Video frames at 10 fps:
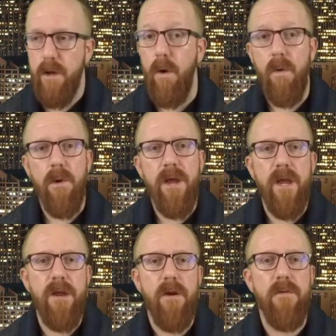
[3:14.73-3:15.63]

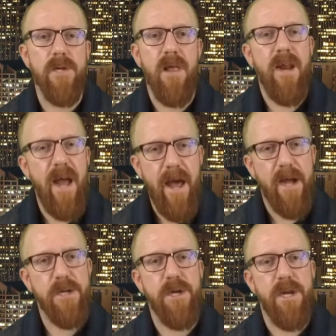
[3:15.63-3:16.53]
gory, you know, there's a lot of
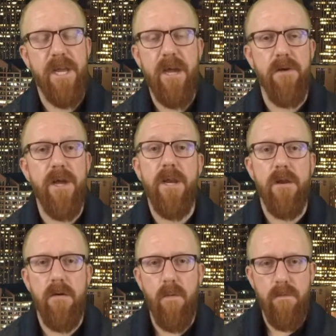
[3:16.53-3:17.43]
action and killing,
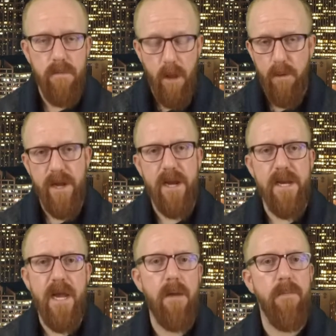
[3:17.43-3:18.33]
you know, Logan
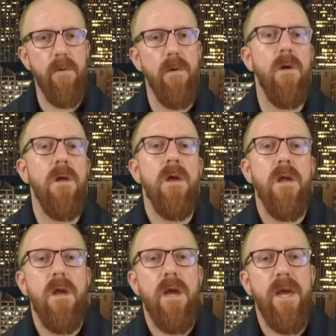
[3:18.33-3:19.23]
and Deadpool.
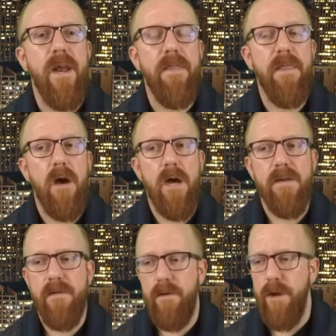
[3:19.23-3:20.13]
And I
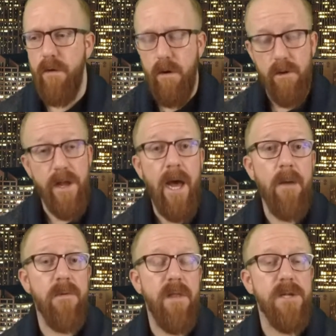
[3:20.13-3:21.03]
thought, you know, early
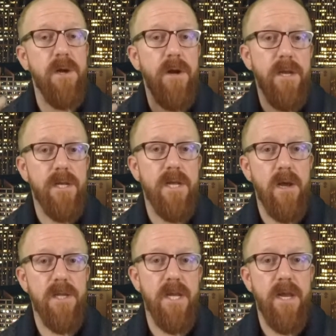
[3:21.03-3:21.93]
on when they started
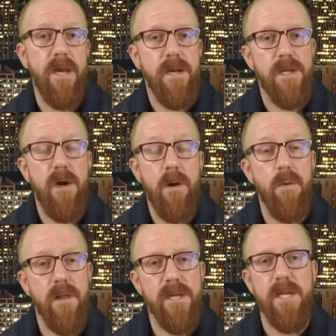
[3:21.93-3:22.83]
discussing and started
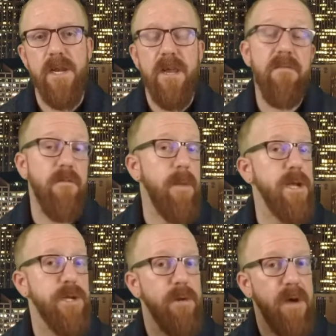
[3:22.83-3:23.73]
releasing
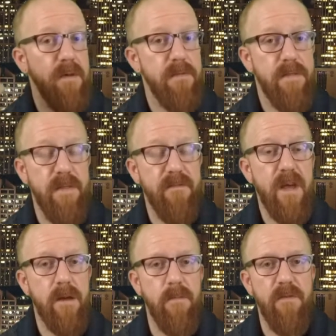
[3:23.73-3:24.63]
information about the
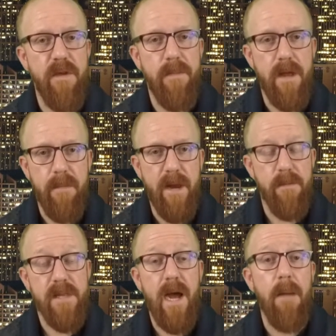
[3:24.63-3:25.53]
Venom movie being made
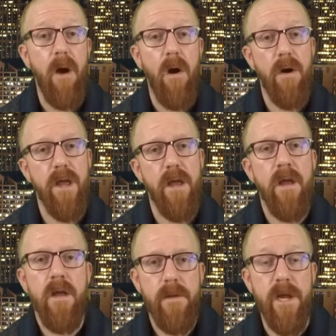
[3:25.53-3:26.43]
with Tom Hardy,
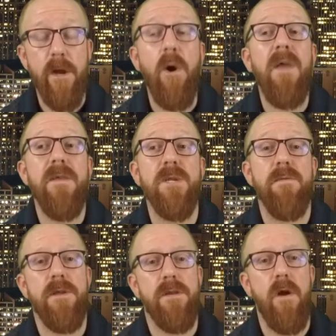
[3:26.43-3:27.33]
they're going to go at this
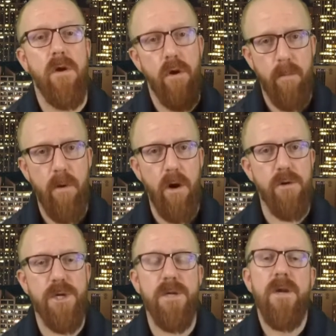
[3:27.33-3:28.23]
with a darker
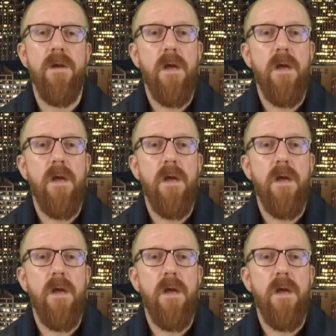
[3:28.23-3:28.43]
approach,